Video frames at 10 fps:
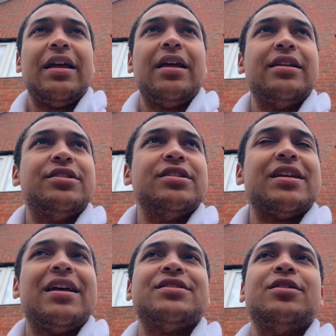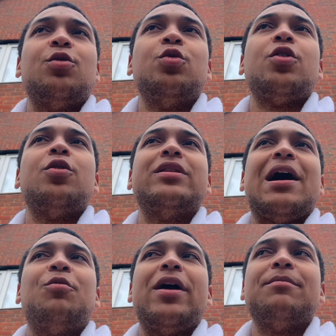it just hasn't, although
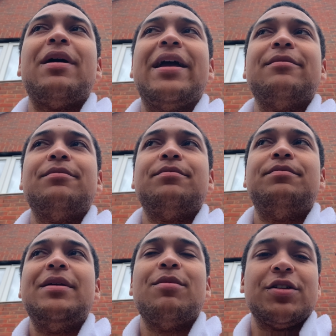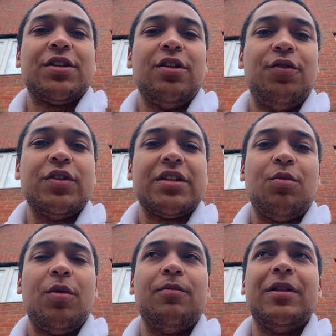that weight might be muscular for
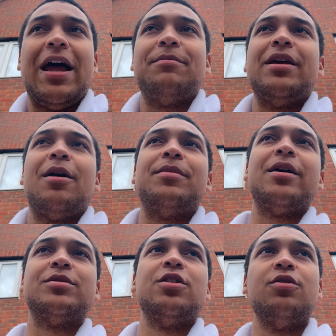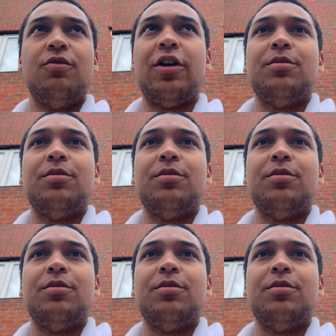someone like me, I'll be able to look very